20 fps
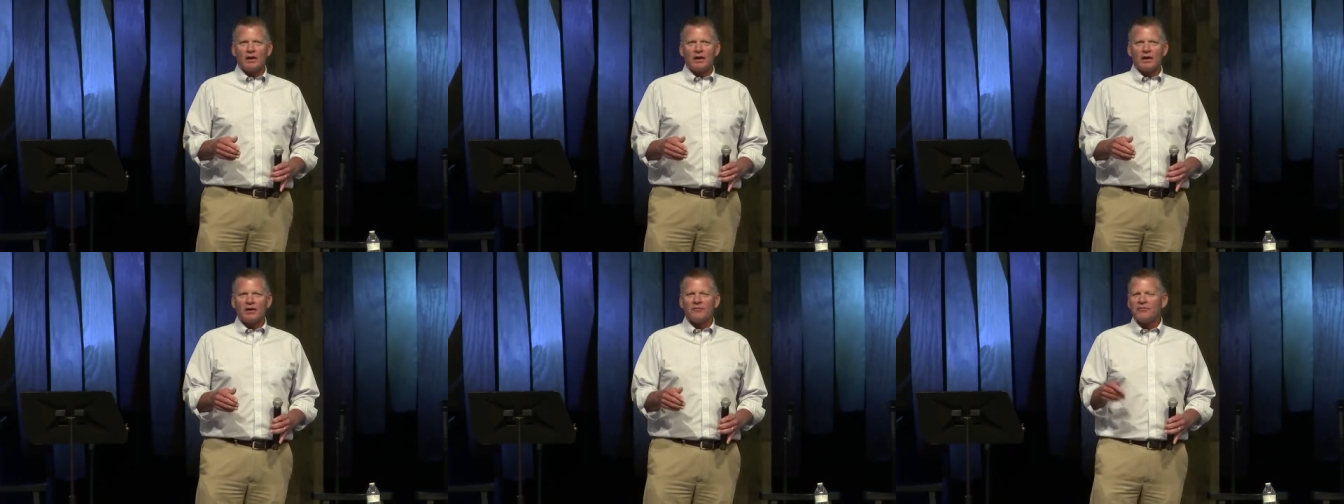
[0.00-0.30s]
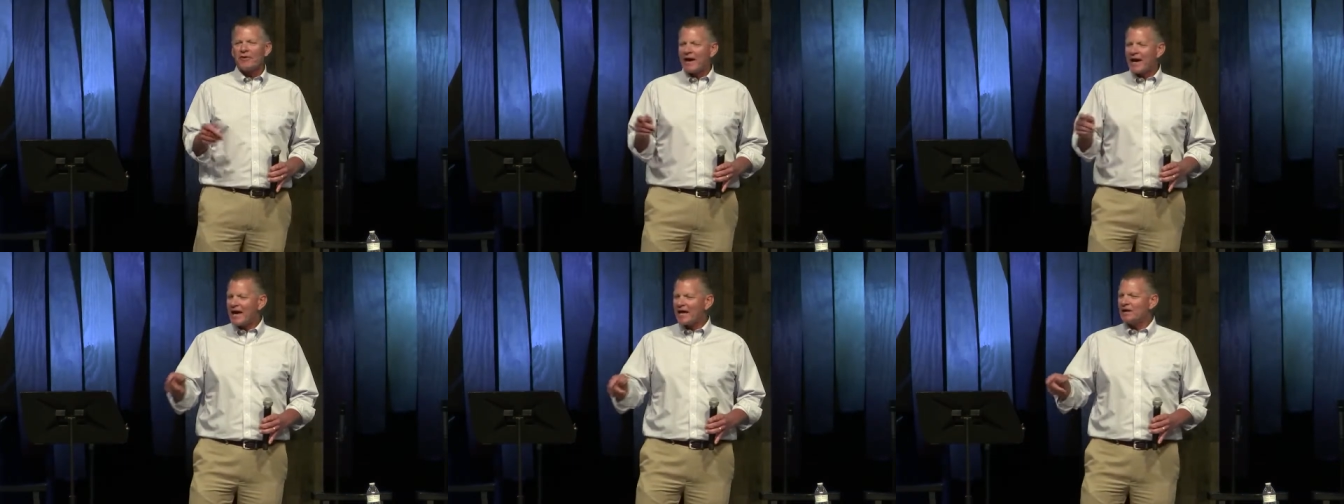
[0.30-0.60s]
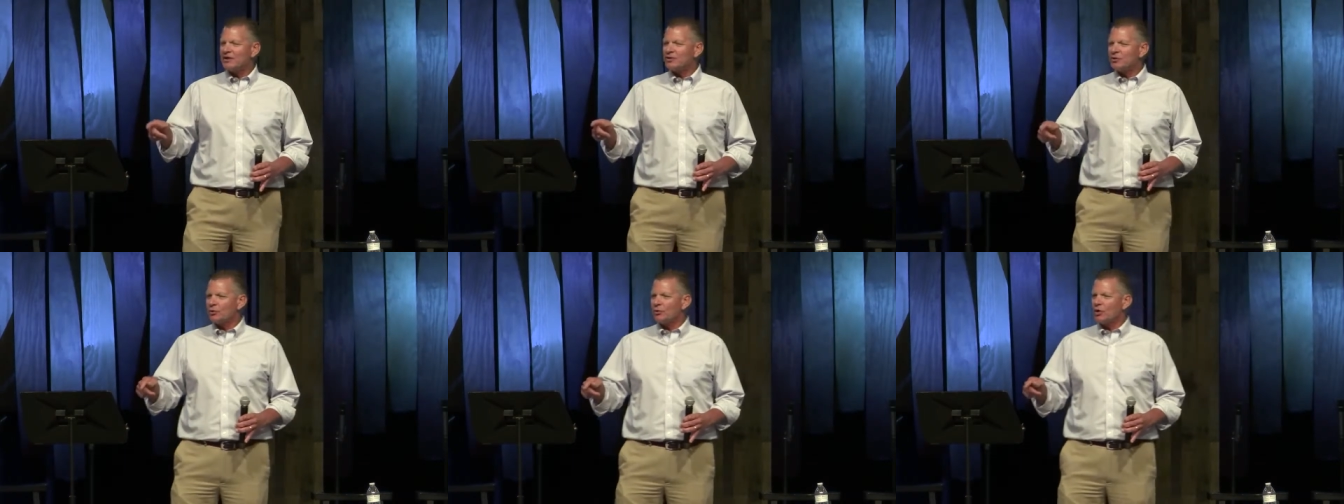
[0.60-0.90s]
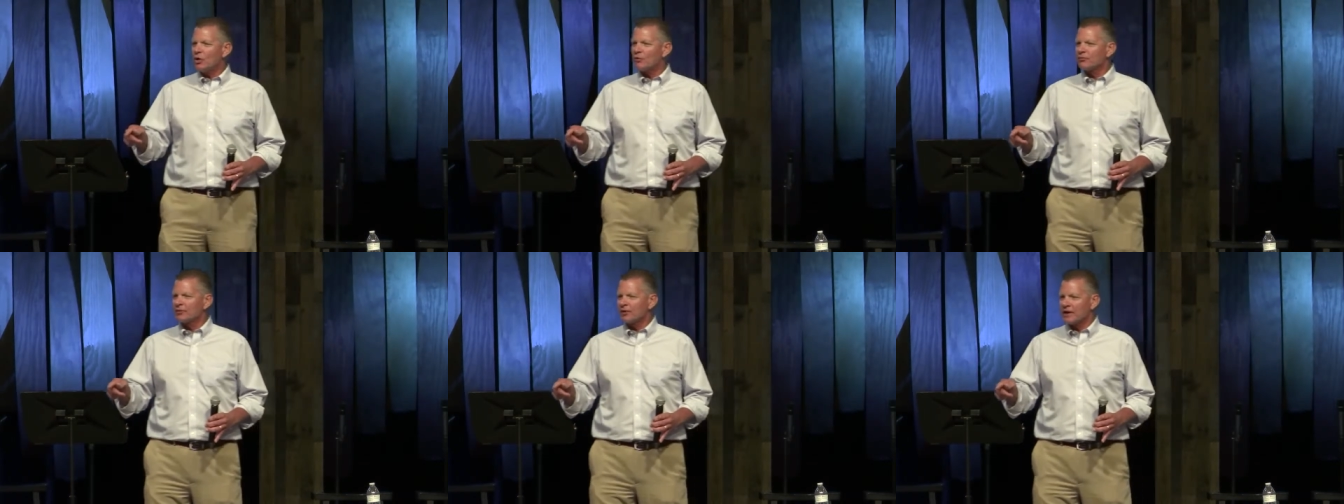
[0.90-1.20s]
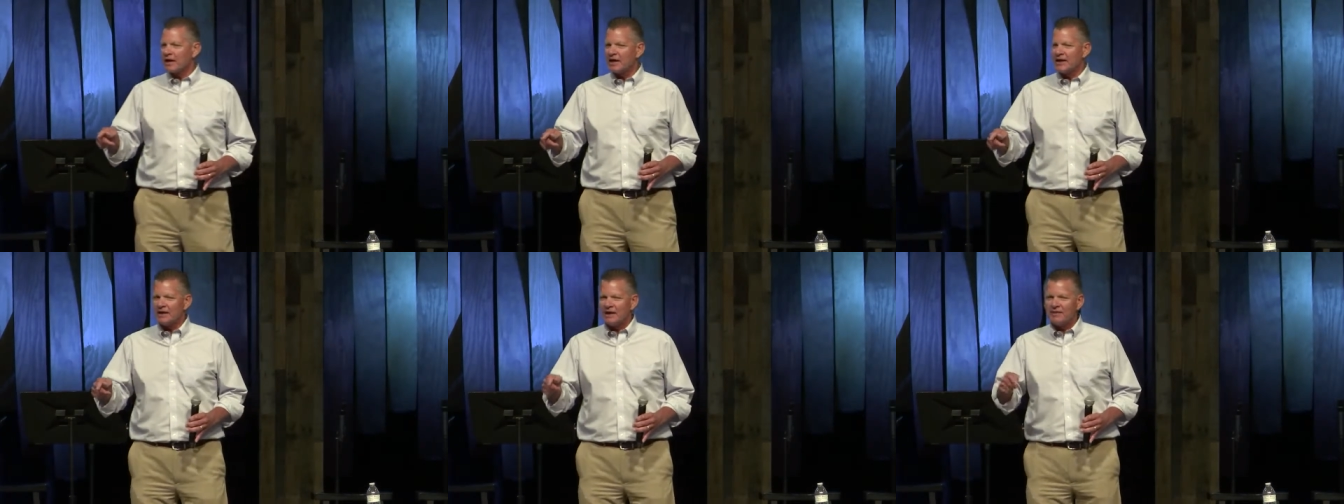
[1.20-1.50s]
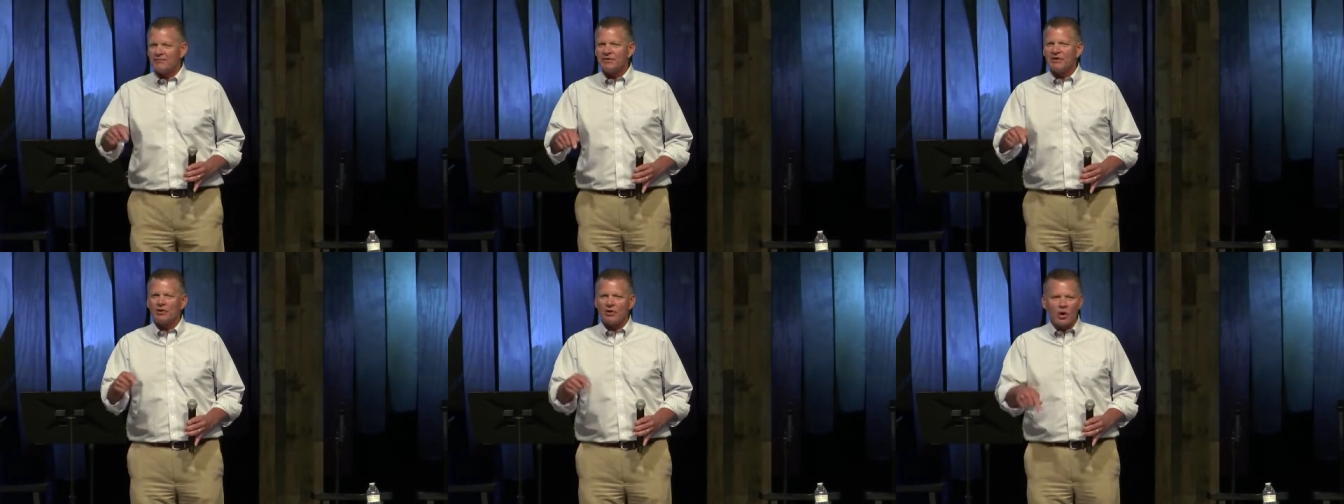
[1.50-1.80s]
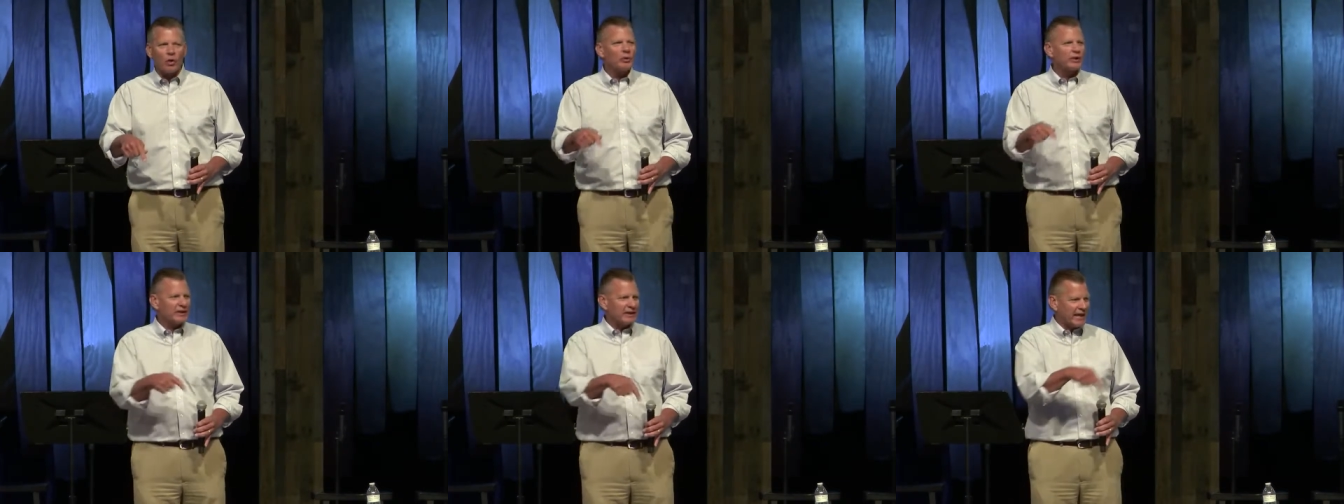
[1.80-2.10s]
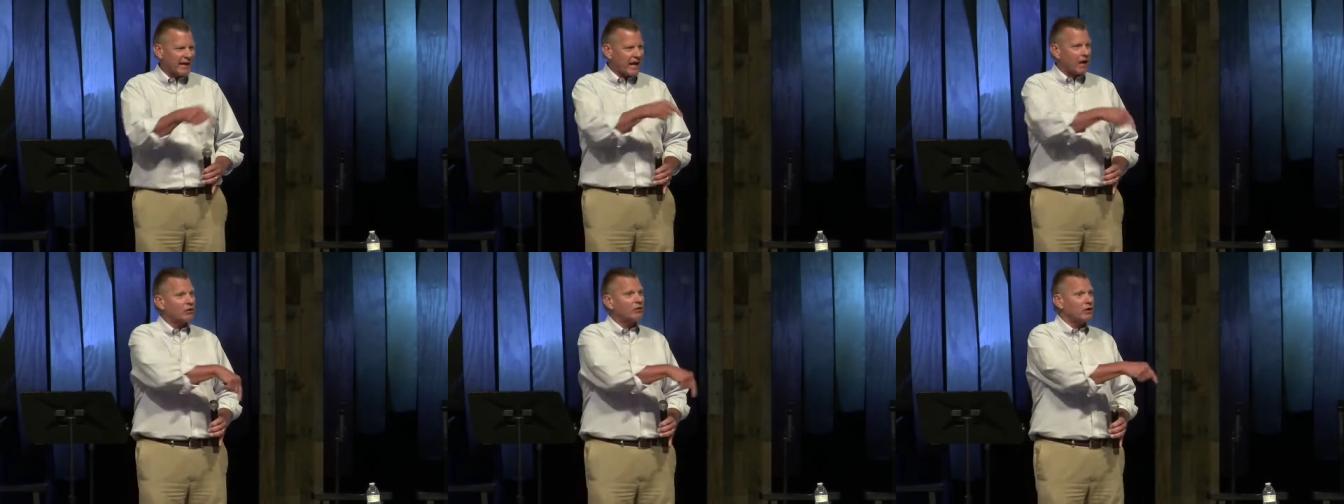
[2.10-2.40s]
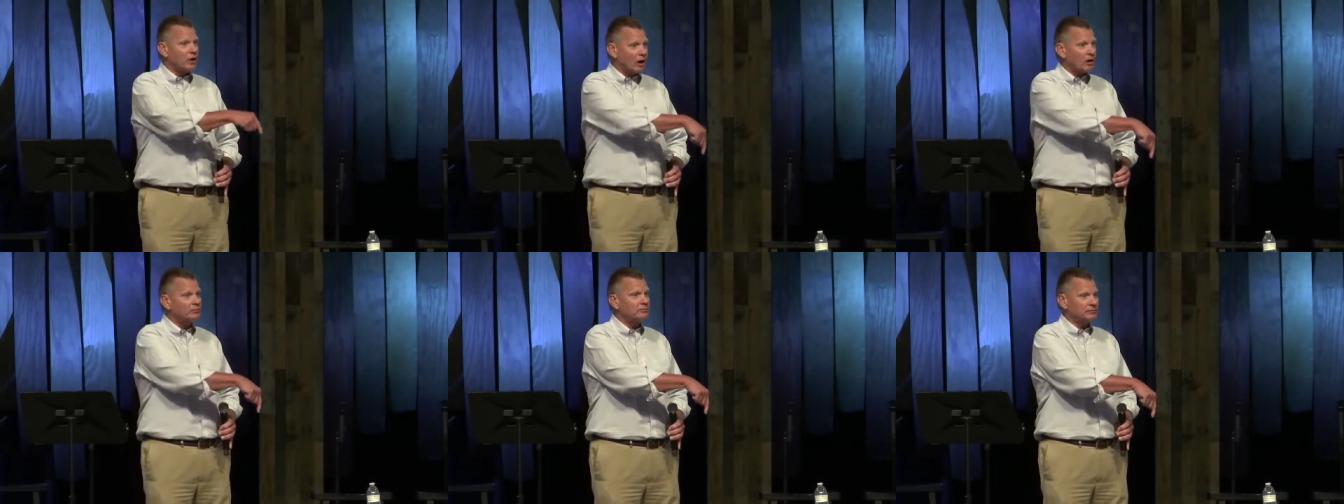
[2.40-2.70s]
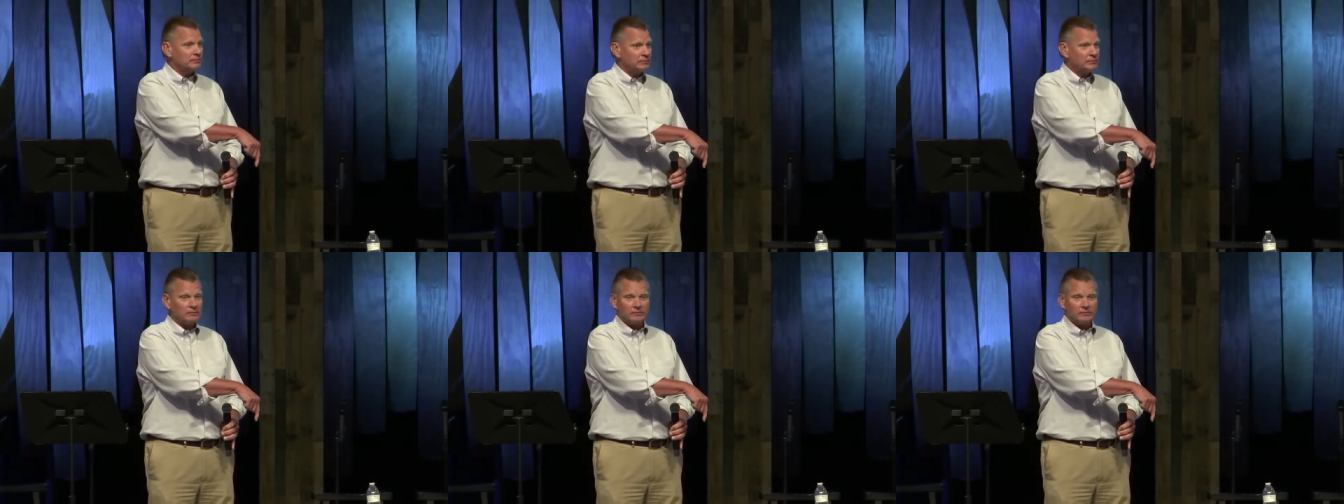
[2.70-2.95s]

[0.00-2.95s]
If I had to do it over again, even knowing the outcome,